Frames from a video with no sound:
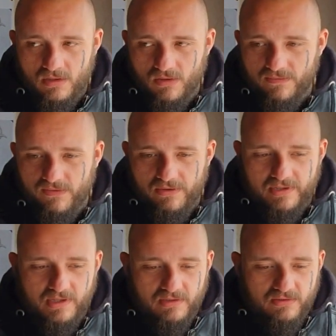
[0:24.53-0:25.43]

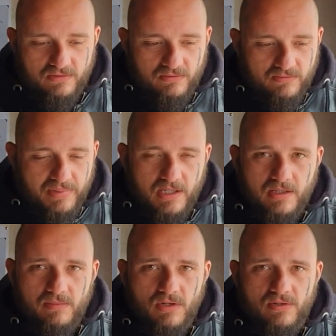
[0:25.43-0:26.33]
Vikings or
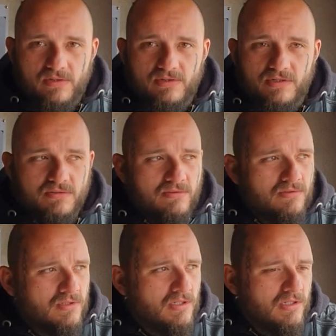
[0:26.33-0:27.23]
Peaky Blinders, and
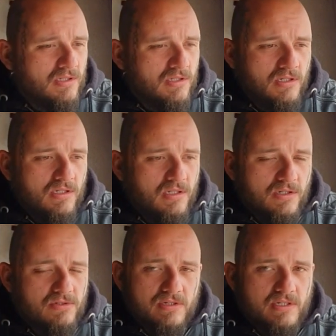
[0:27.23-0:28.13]
it
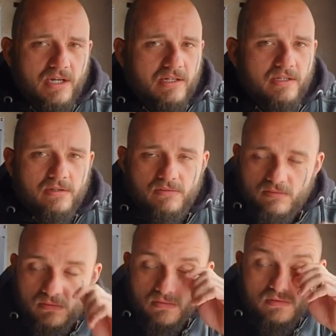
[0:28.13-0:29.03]
doesn't take
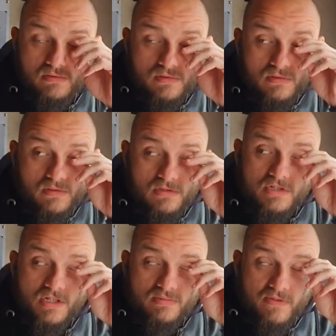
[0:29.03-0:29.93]

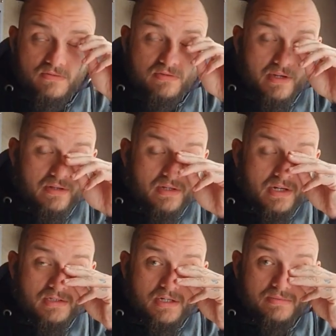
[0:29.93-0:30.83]
6 months for the
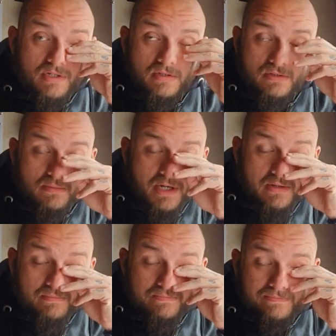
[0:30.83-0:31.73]
next episode to come
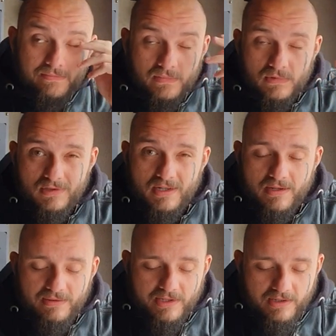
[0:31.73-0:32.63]
out. So
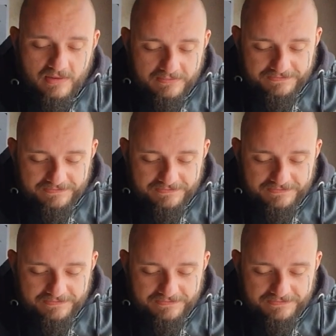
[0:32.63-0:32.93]
here we are.